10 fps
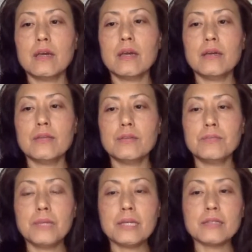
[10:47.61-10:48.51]
And the
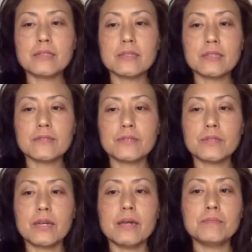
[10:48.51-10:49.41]
biggest thing
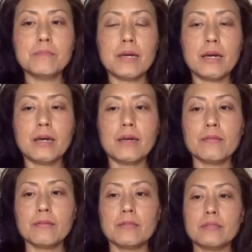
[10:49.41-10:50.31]
for
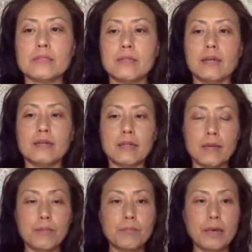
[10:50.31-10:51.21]
empath is that
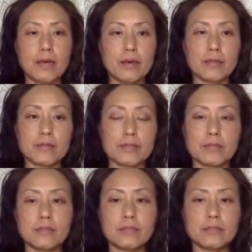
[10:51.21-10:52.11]
empaths
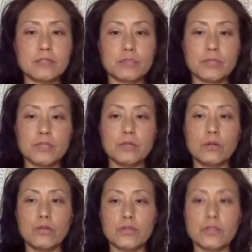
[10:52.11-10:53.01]
tend to be
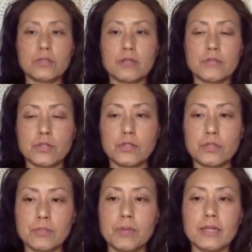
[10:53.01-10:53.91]

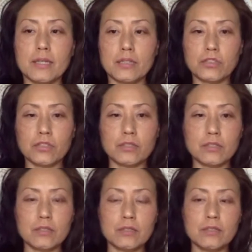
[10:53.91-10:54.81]
overgivers by
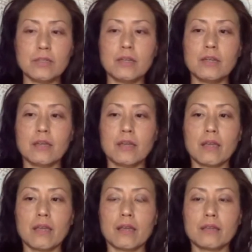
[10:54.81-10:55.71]
nature.
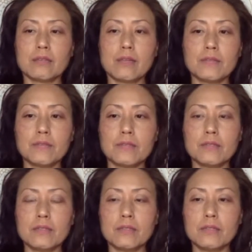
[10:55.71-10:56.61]
And
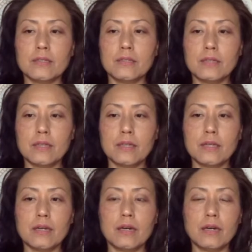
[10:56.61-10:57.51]
definitely,
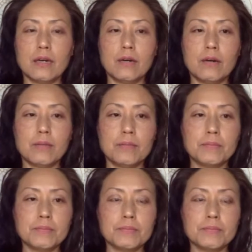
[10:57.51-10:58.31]
I've